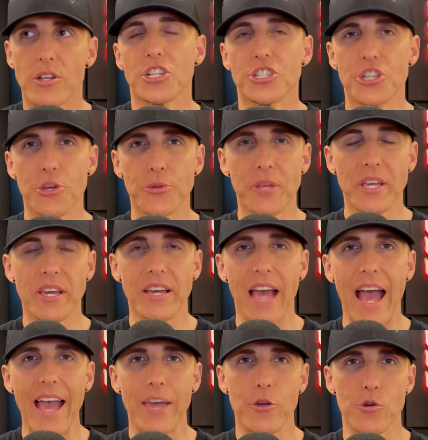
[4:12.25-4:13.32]
do you think a
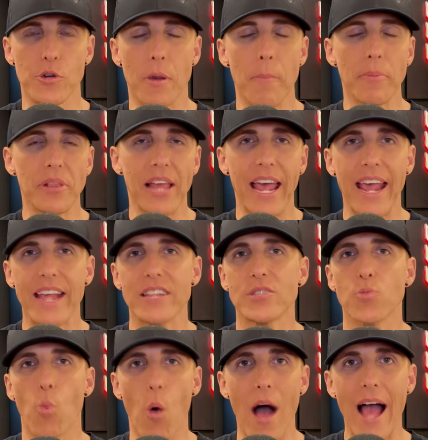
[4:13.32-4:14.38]
guy who complains,
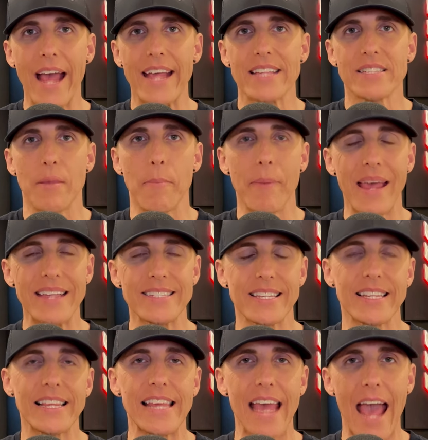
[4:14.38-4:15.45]
whines, and
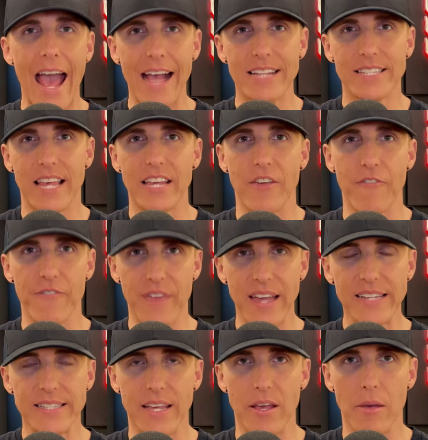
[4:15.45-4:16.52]
basically acts like a
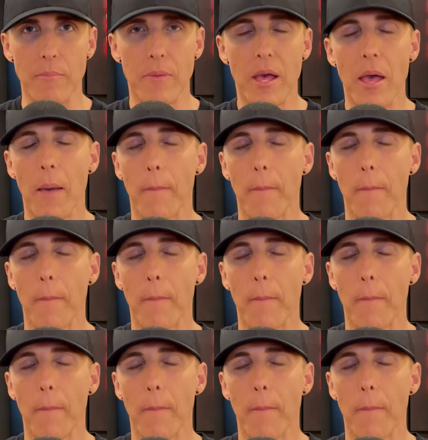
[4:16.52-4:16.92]
victim